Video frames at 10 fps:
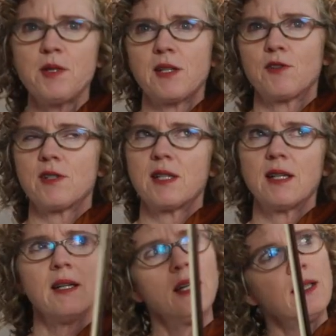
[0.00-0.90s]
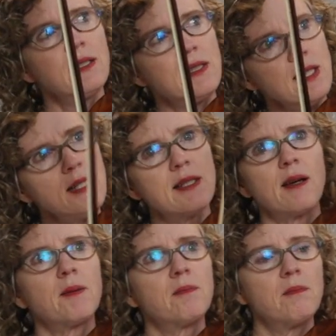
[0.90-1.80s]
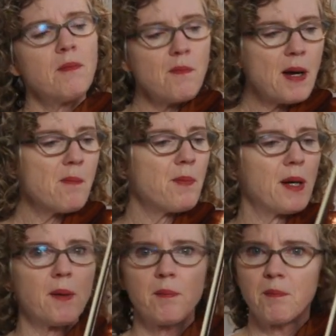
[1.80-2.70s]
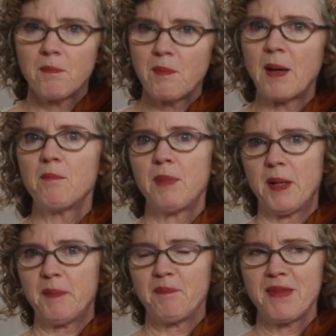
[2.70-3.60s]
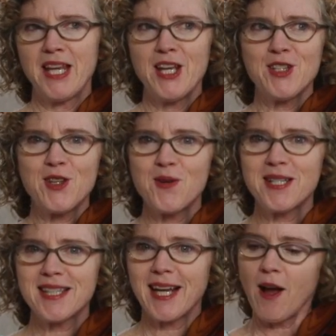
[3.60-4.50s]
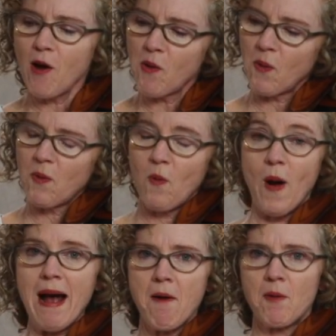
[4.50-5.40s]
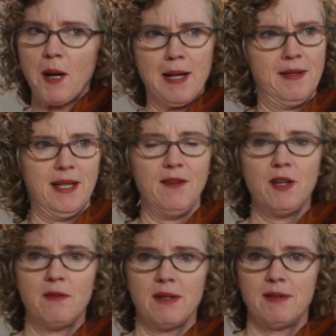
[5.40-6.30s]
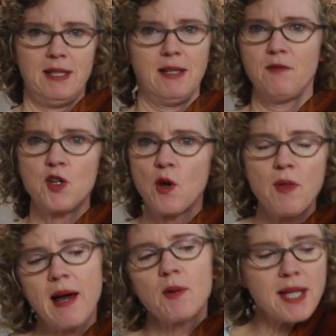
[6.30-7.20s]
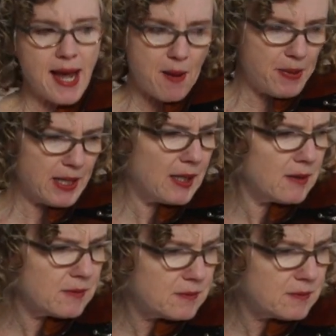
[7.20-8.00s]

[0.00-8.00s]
Interesting, dee dum bum bum bum bum. So it's like, oh wow, I didn't even know that was happening.